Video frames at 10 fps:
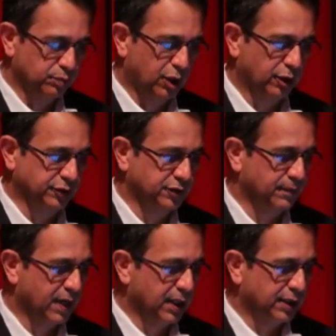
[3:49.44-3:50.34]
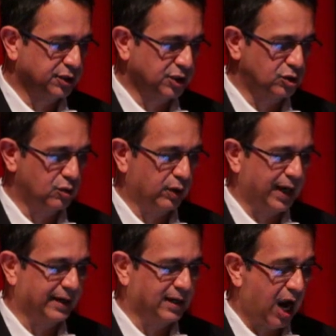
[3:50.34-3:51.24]
PODS? Just to look
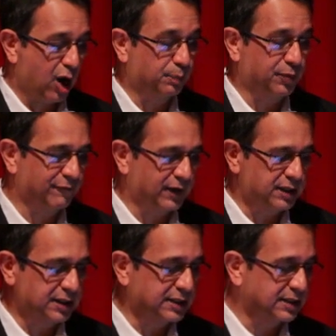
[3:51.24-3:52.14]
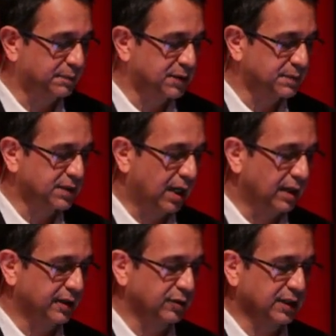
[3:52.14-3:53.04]
at how prevalent these symptoms
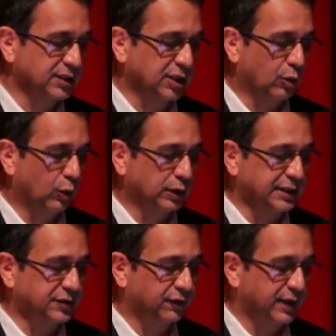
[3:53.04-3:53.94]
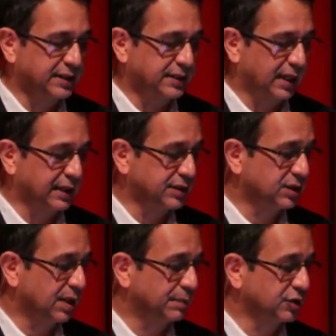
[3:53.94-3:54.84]
are, and you can see all these three
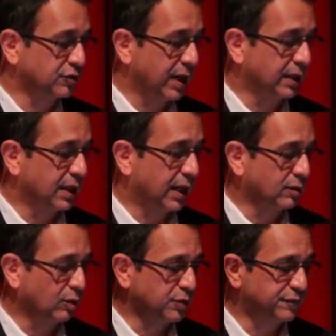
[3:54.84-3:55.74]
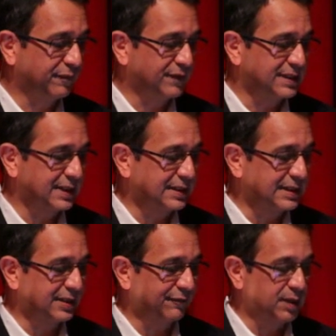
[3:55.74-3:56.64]
studies demonstrate that almost 50, 60,
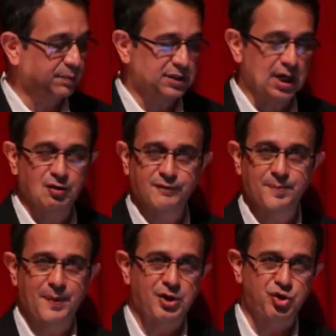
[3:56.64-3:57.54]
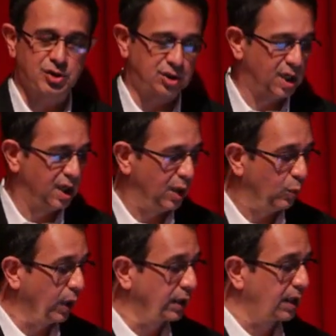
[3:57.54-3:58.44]
70% of the patients
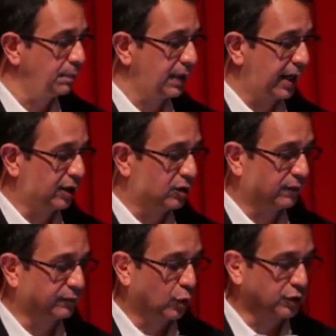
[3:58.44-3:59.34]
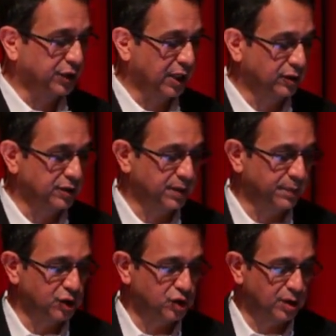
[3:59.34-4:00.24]
will complain of nausea,
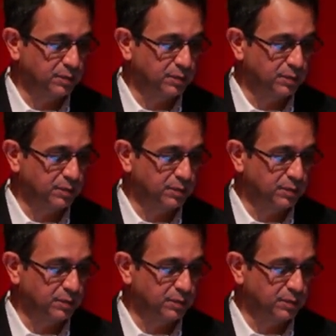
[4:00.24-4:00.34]
constipation,